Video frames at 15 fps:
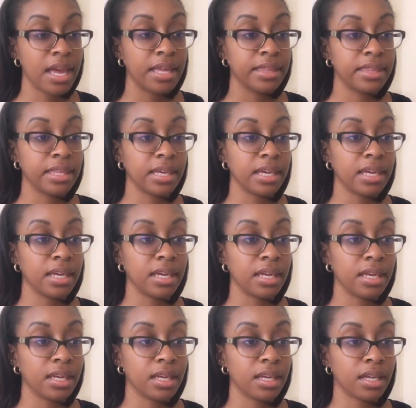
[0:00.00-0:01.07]

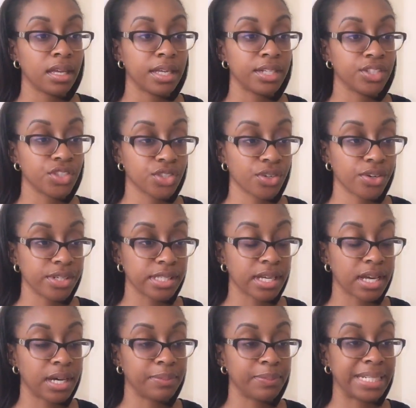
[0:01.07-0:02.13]
the insurance
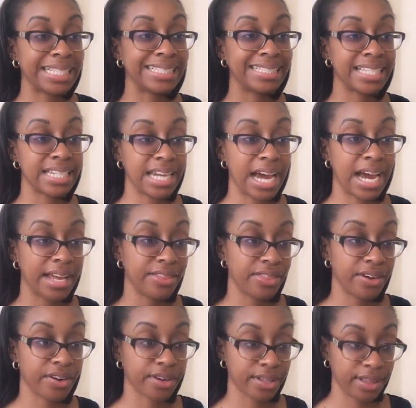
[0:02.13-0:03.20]
company denied
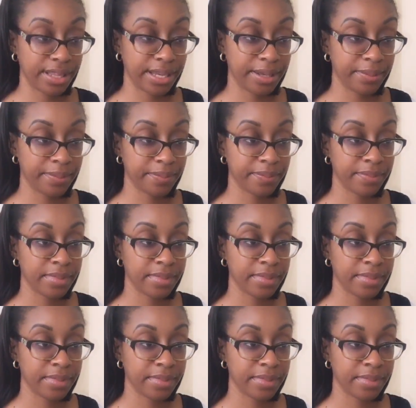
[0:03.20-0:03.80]
their claim.